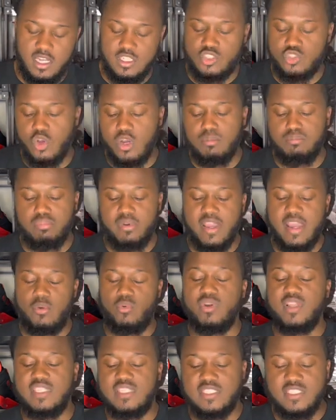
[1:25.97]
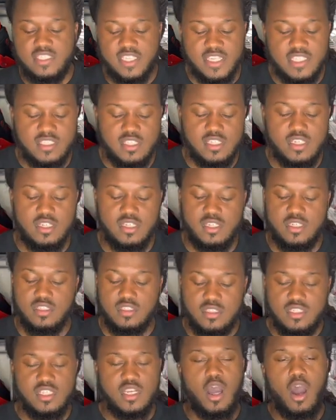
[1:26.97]
Jordan Brand really stick to
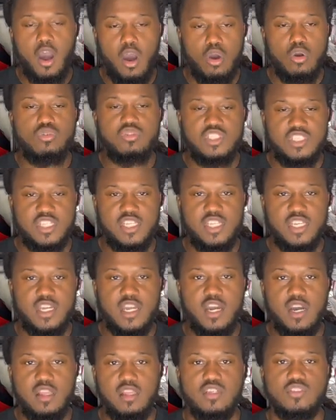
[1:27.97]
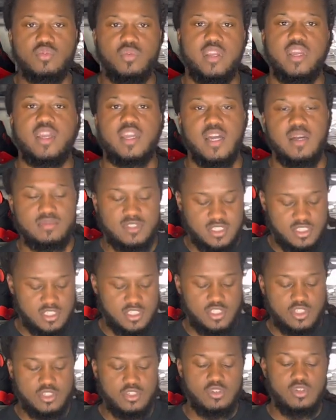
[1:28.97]
the OG colors when it comes to
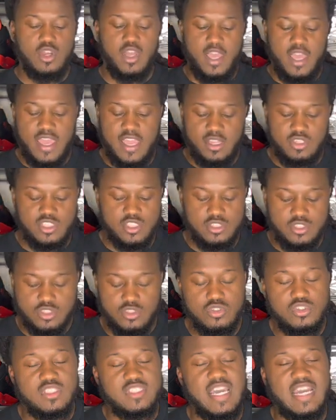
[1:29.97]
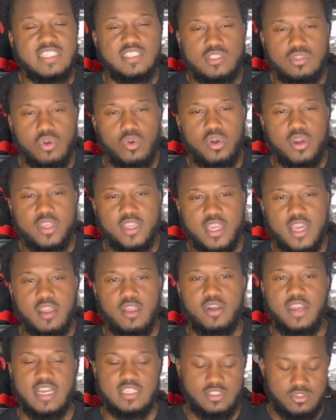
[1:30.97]
this shoe and just use that tour
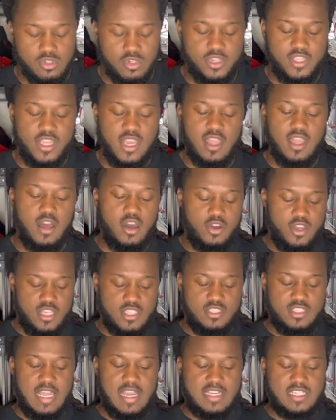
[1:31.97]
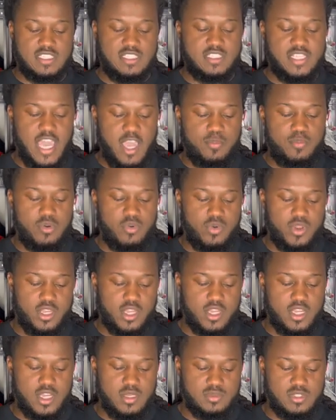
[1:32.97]
yellow. That tour yellow is like a staple when
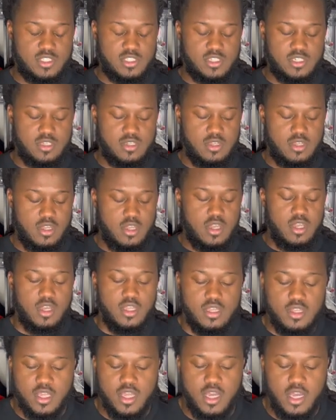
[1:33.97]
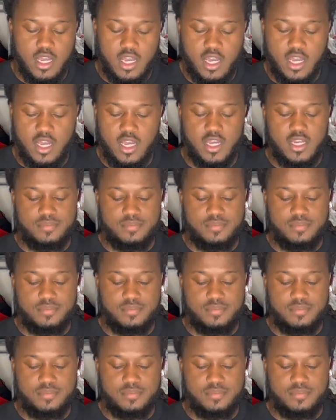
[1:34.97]
it comes to the